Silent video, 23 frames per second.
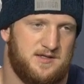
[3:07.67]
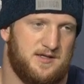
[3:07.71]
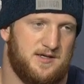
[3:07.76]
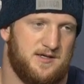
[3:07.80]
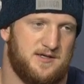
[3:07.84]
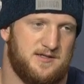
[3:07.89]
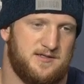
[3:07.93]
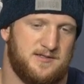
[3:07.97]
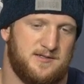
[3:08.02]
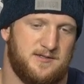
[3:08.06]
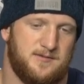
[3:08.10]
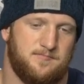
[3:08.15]

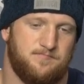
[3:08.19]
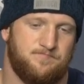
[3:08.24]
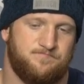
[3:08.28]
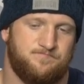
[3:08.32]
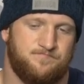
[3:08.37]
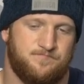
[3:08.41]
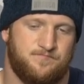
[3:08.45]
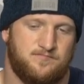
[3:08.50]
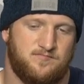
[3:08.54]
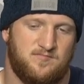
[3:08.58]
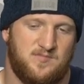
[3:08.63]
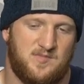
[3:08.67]
You
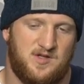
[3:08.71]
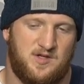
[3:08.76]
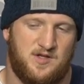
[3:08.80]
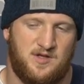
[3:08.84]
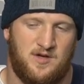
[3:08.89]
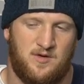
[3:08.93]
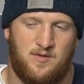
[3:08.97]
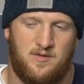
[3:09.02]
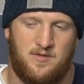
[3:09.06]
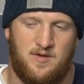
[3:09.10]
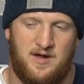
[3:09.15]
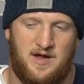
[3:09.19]

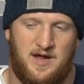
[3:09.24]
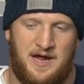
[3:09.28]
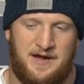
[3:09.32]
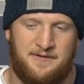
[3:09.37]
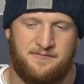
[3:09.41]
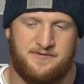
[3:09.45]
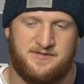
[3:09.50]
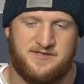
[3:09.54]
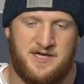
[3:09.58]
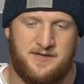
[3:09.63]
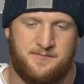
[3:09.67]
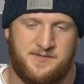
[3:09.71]
know,
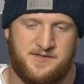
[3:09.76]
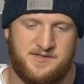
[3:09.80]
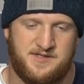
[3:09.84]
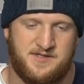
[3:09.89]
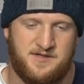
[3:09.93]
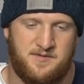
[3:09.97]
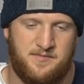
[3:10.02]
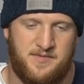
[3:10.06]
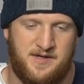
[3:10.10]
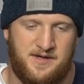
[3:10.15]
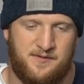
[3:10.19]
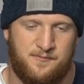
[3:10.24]
every time he's in
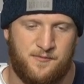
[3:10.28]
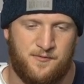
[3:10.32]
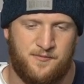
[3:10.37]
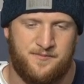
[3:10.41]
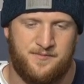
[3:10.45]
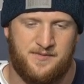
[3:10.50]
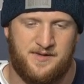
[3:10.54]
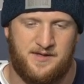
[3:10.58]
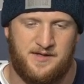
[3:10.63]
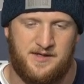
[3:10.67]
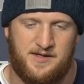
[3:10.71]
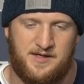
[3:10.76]
a meeting
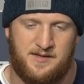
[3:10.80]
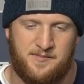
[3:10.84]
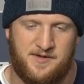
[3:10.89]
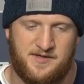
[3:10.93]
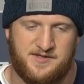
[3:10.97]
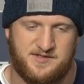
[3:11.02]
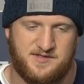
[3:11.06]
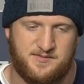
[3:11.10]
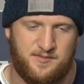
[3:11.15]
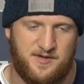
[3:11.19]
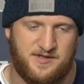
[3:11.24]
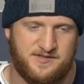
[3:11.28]
room, he
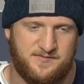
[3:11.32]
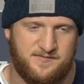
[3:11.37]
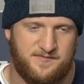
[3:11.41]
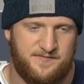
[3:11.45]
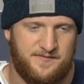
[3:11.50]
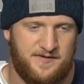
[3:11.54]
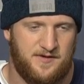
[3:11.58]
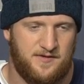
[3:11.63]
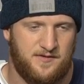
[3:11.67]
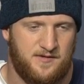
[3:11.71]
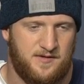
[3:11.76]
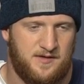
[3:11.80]
makes his presence
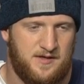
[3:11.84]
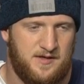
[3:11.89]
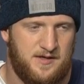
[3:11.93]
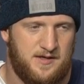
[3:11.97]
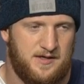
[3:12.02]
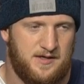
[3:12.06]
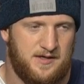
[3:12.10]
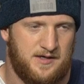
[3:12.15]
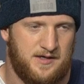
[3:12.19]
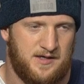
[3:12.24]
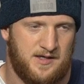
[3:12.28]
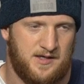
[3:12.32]
felt,
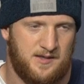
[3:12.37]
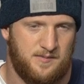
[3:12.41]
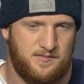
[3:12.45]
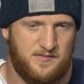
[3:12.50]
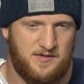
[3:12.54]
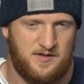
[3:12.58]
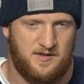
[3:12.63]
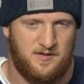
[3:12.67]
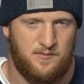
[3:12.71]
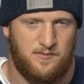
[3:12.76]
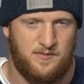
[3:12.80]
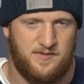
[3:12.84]

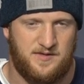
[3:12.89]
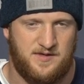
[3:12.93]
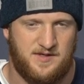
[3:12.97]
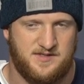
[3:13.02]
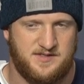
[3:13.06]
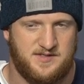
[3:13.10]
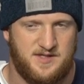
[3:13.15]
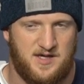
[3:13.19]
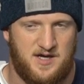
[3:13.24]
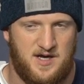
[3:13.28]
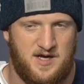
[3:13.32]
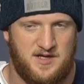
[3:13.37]
you know, with
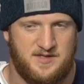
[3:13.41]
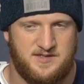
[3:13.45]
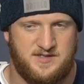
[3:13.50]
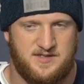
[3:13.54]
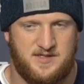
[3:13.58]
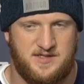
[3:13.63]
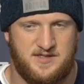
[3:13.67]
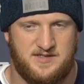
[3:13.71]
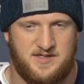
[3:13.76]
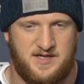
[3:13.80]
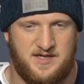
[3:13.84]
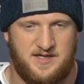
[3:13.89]
his
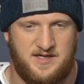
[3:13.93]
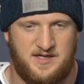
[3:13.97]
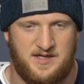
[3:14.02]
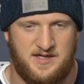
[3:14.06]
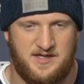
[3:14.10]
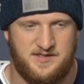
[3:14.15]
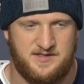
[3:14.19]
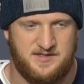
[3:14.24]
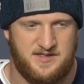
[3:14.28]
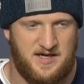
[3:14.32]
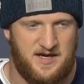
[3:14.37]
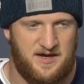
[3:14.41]
thoughts, his
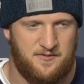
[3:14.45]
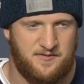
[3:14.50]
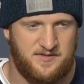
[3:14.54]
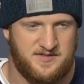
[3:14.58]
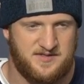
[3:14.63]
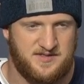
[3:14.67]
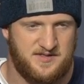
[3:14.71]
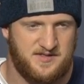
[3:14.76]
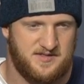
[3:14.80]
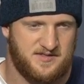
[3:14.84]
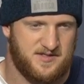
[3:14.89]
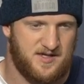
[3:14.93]
ideas, how he
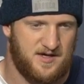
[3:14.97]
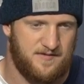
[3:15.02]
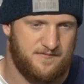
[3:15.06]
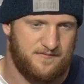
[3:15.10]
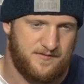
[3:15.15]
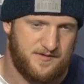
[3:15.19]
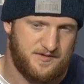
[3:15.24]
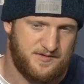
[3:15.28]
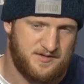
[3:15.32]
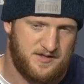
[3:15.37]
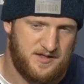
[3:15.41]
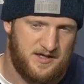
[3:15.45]
sees
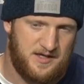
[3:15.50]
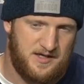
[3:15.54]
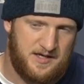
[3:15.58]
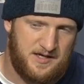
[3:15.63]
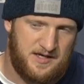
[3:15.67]
coverage.